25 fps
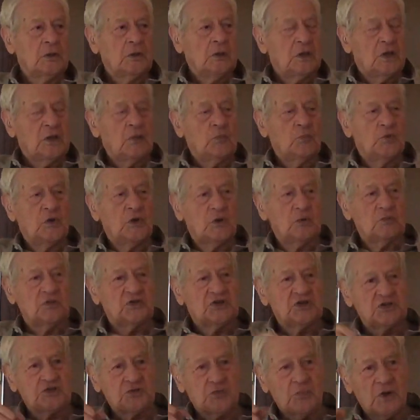and we were
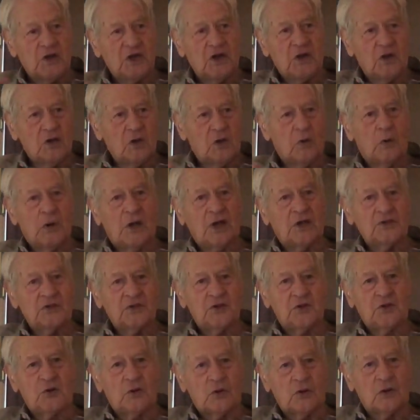just ready to go out the
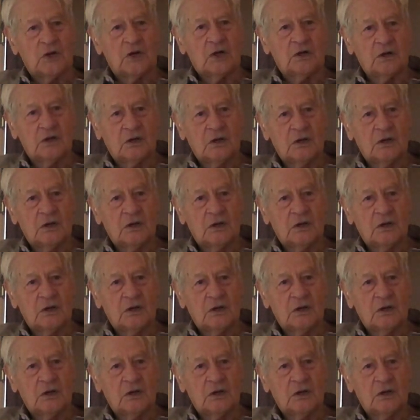door,